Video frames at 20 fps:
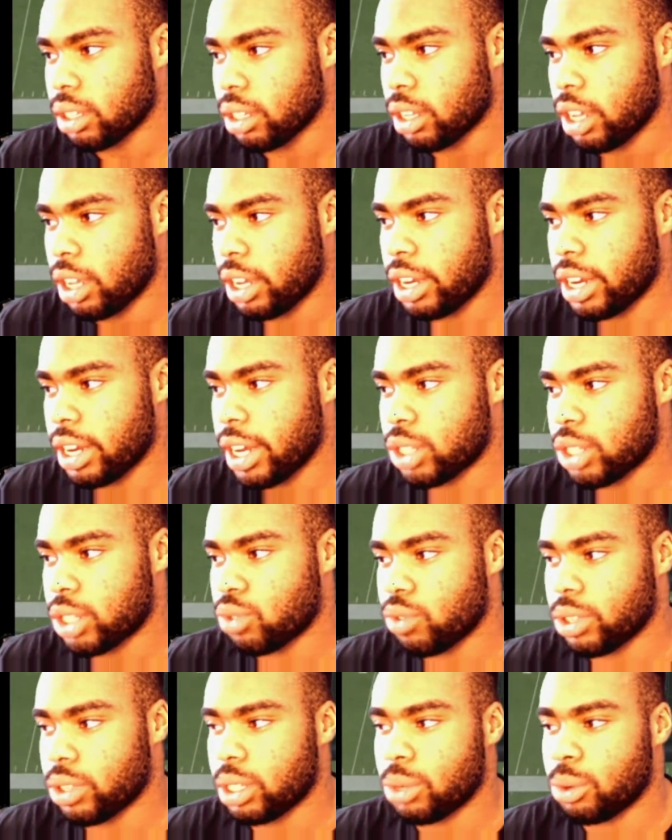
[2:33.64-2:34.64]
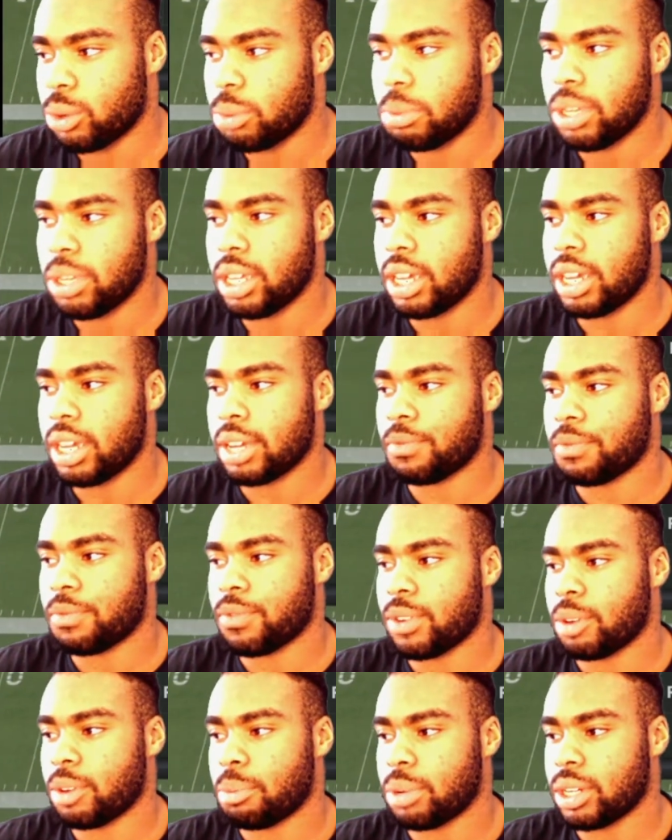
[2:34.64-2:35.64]
then that's really will be it
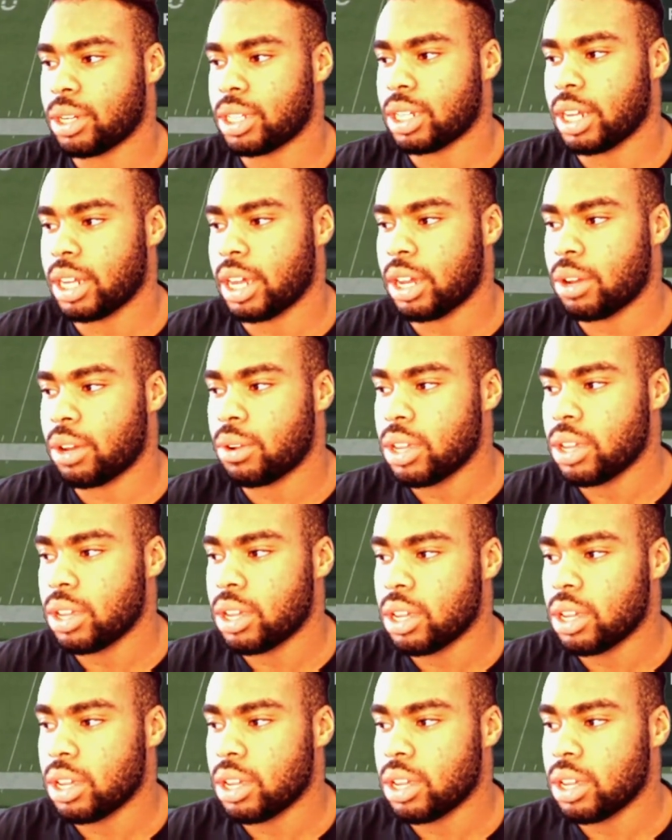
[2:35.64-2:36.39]
for personnel.